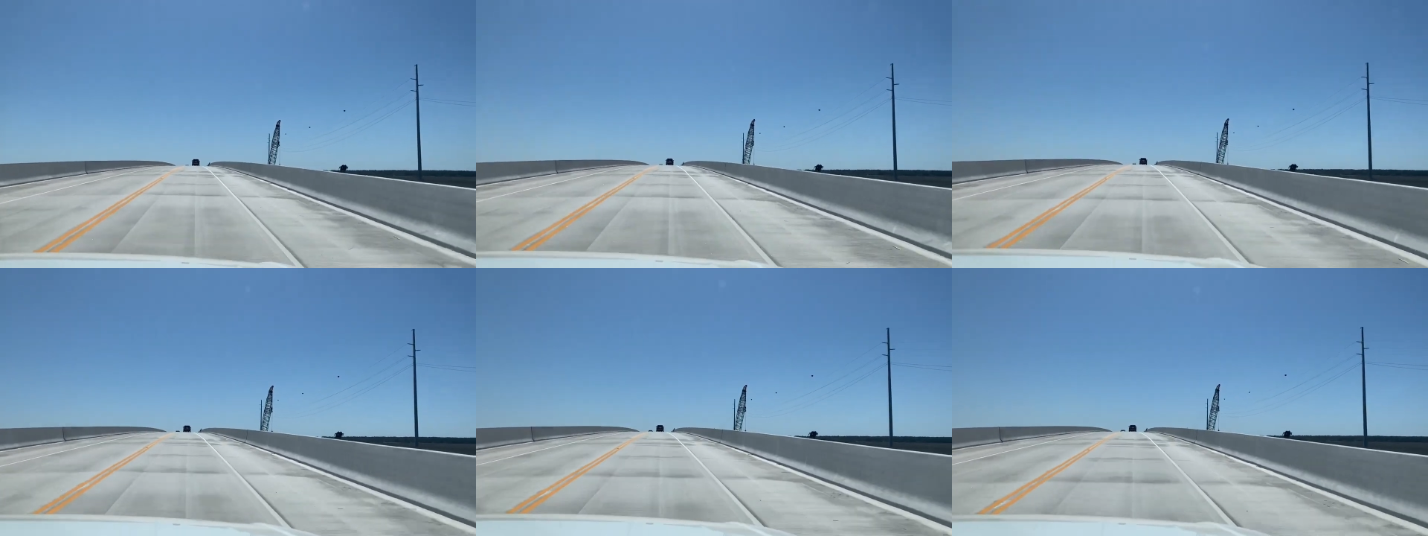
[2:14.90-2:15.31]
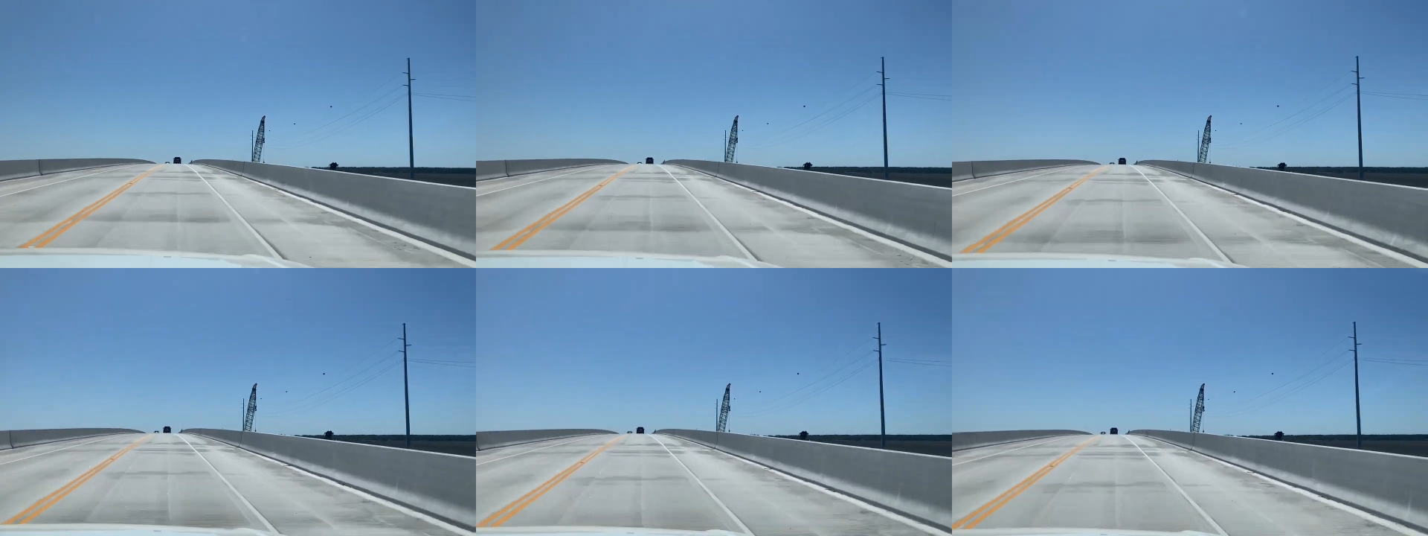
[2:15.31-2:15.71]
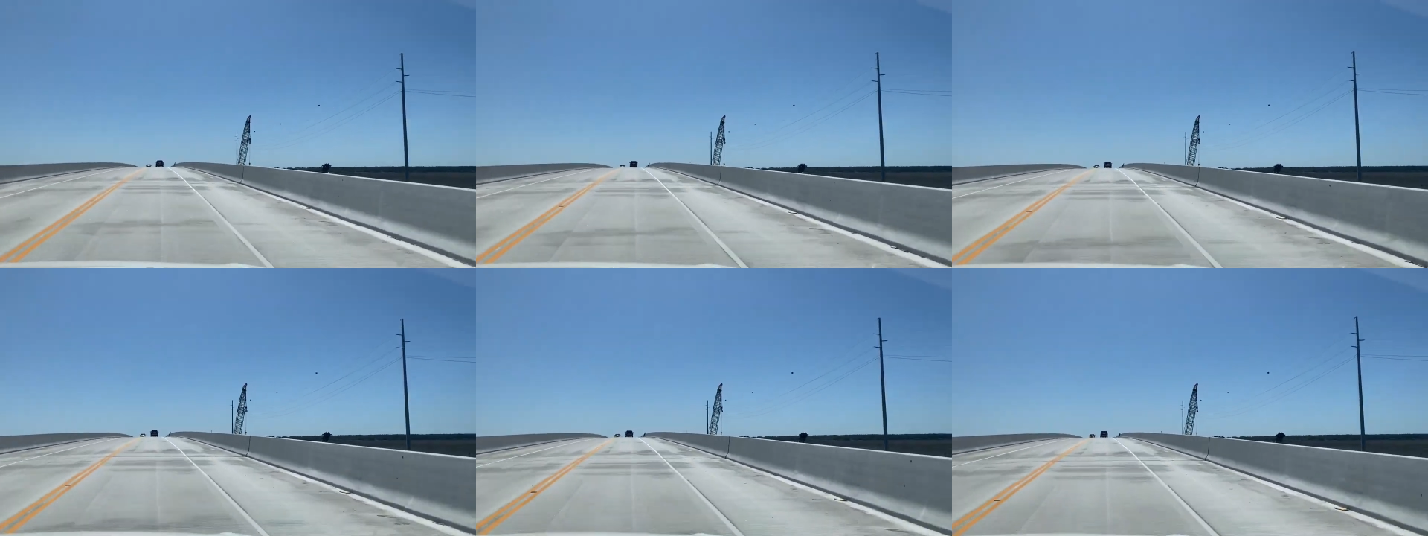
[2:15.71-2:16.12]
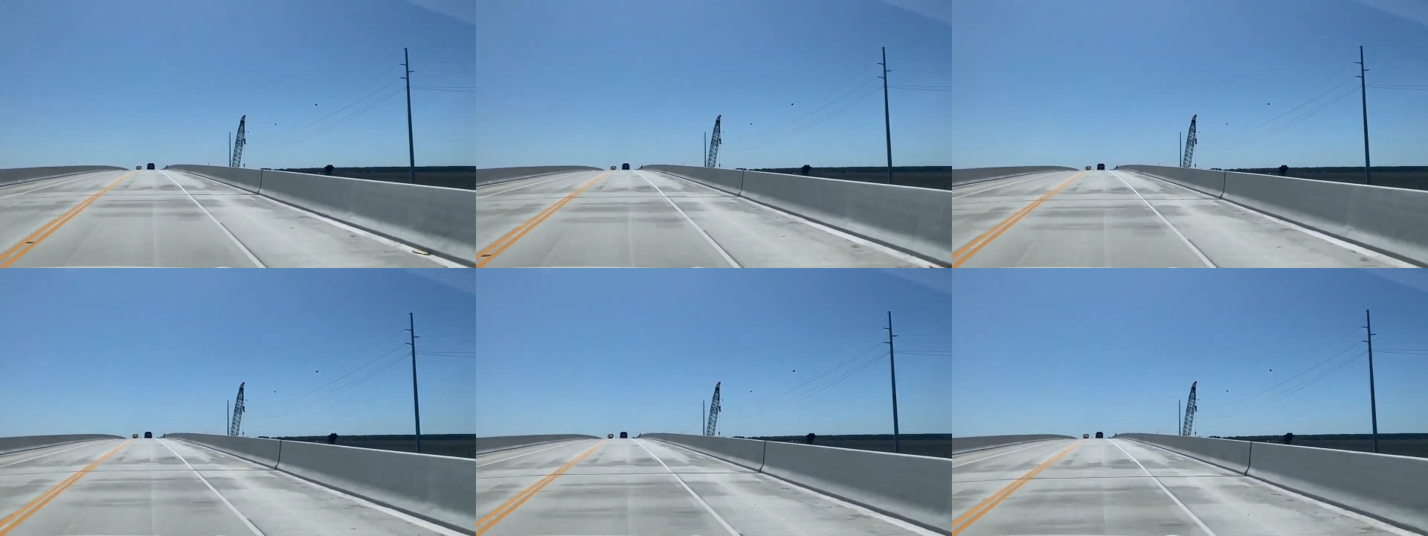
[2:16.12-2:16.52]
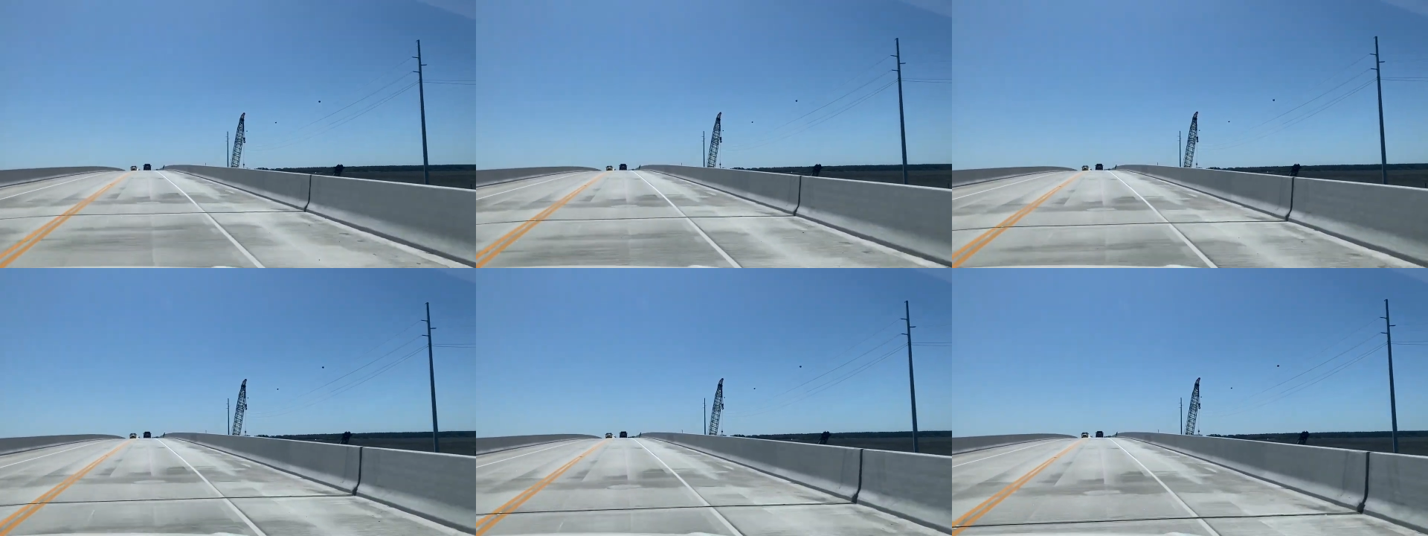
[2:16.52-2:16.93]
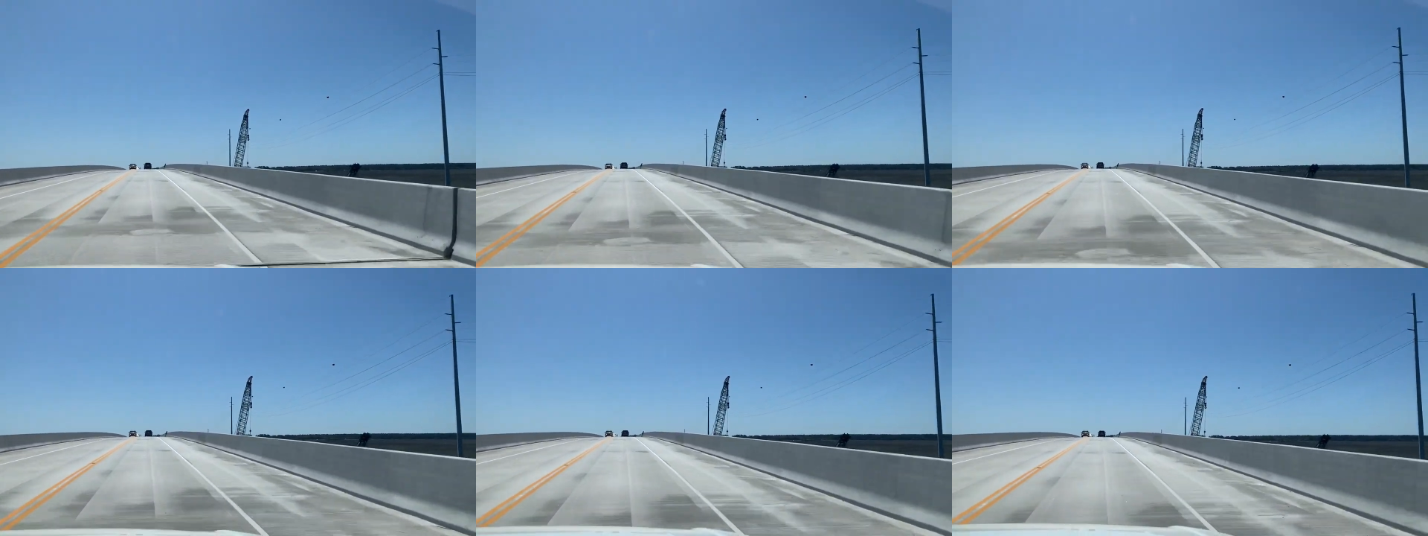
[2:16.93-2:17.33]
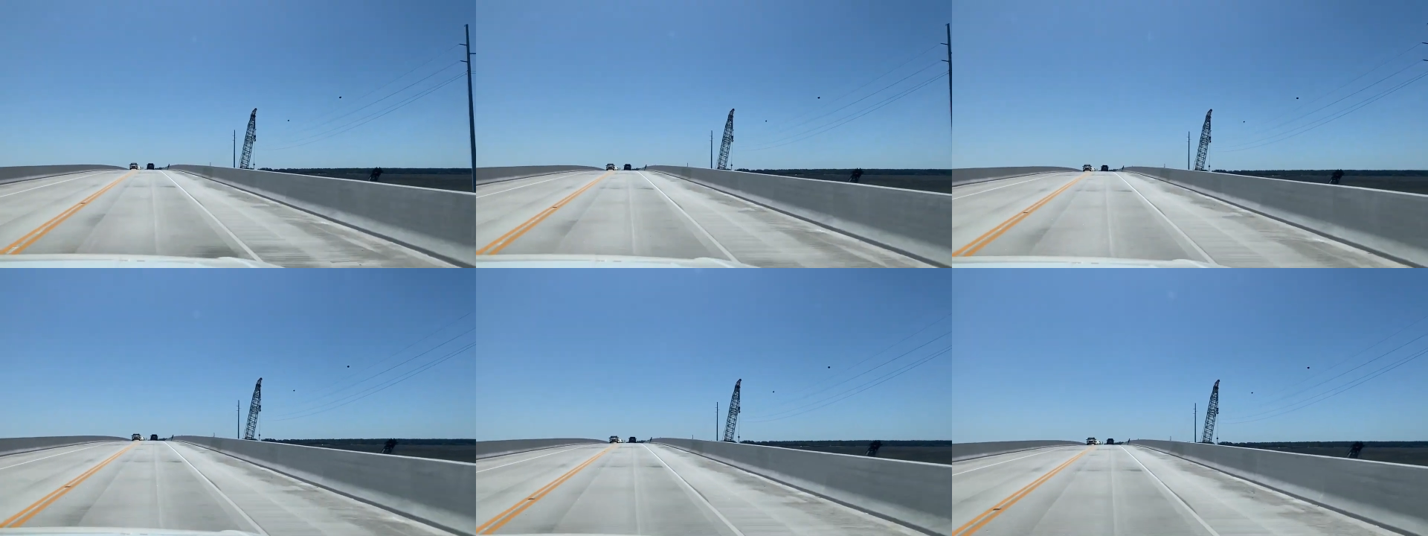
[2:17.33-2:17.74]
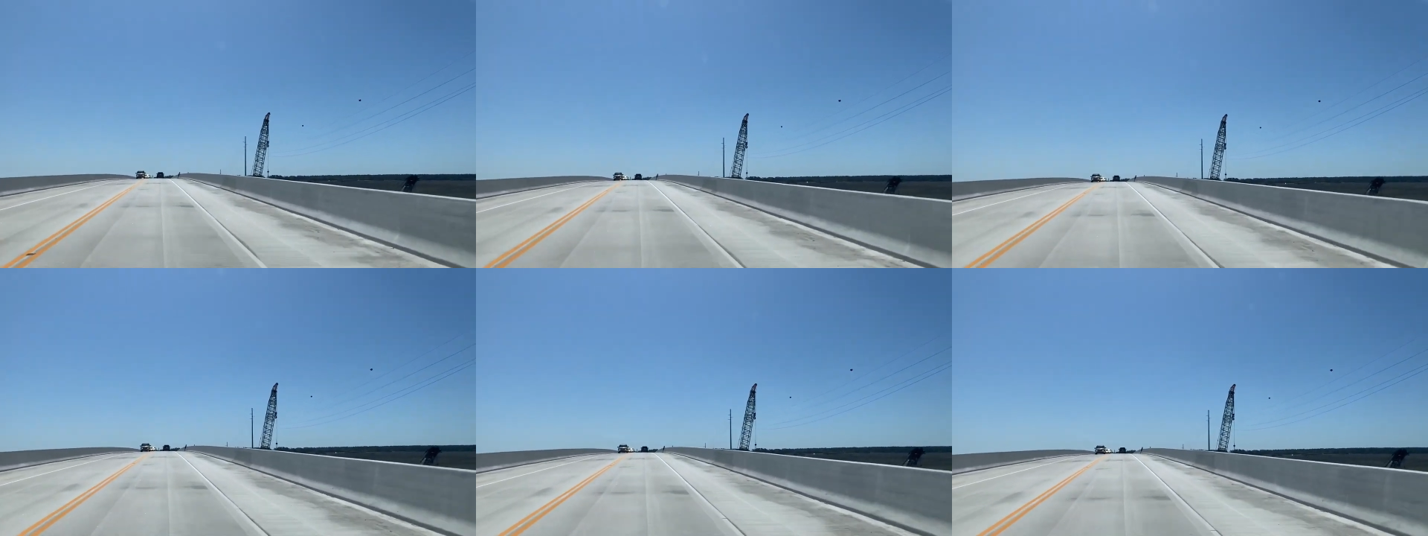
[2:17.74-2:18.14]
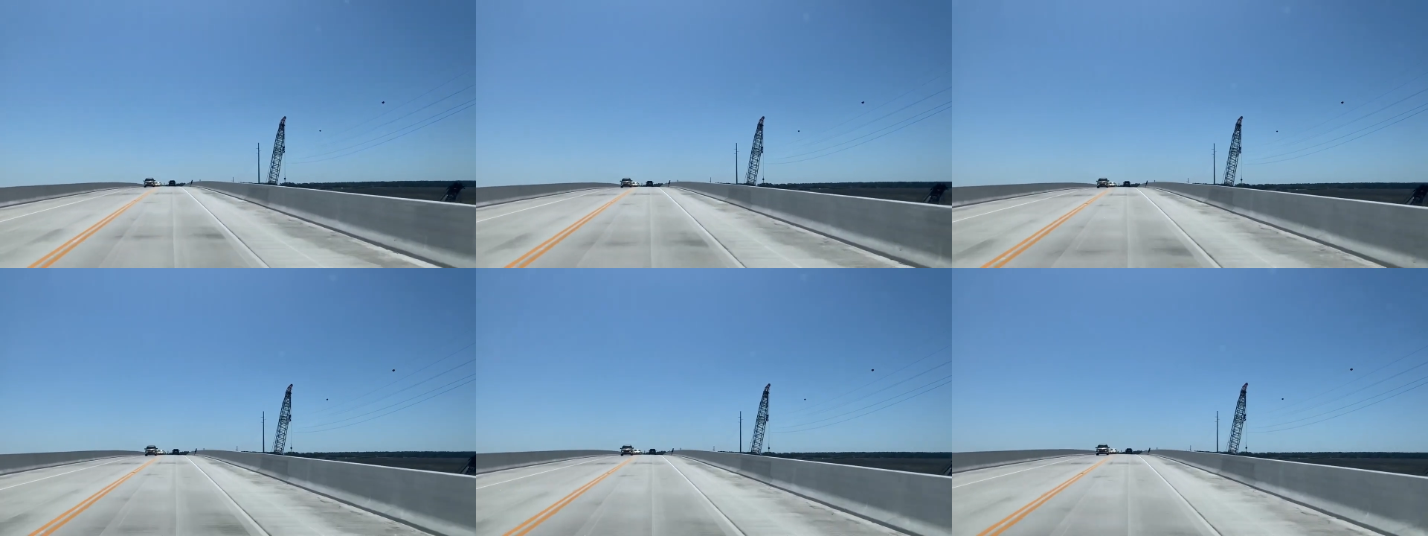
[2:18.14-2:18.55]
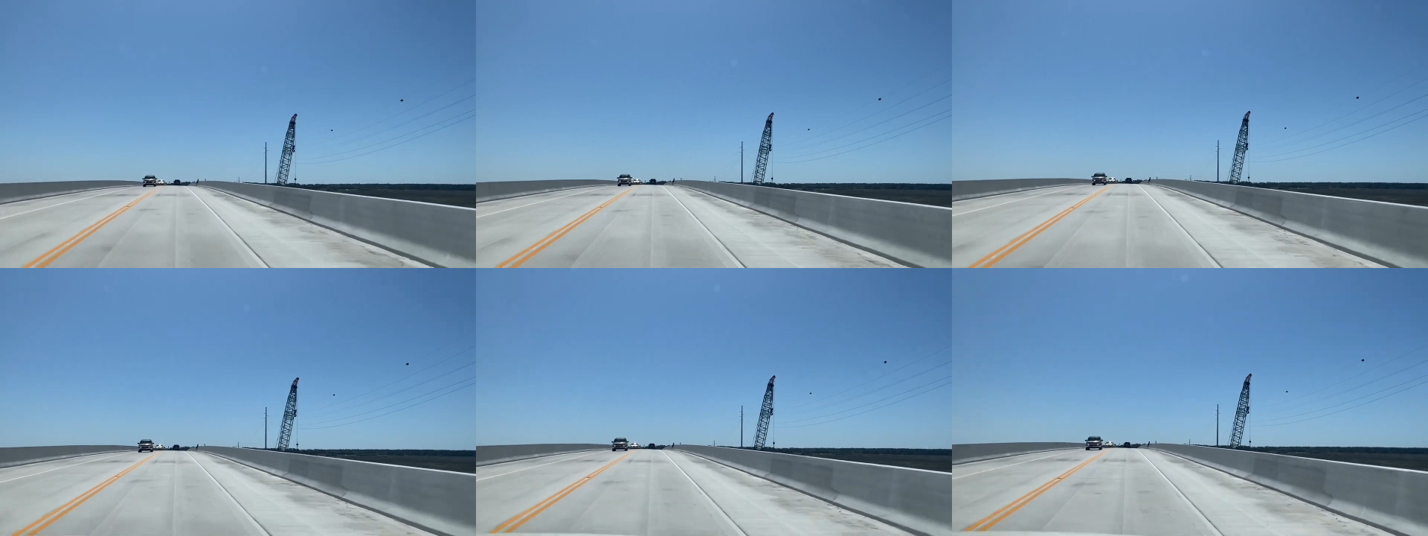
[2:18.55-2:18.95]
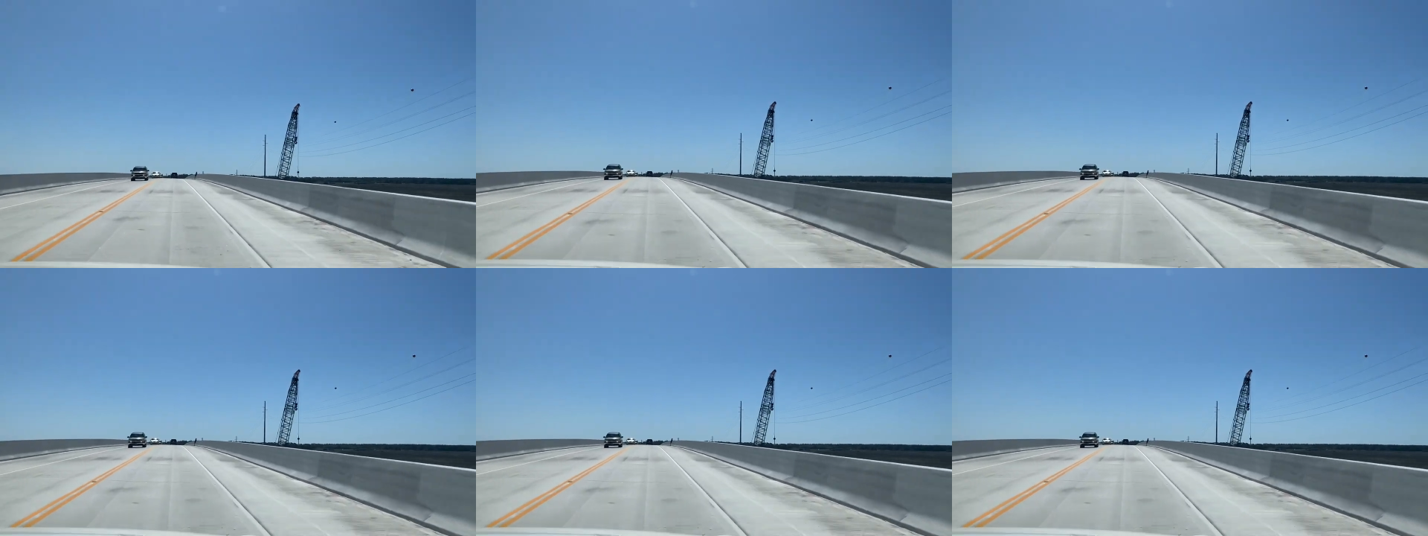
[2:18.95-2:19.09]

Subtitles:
[unreadable: no face in view]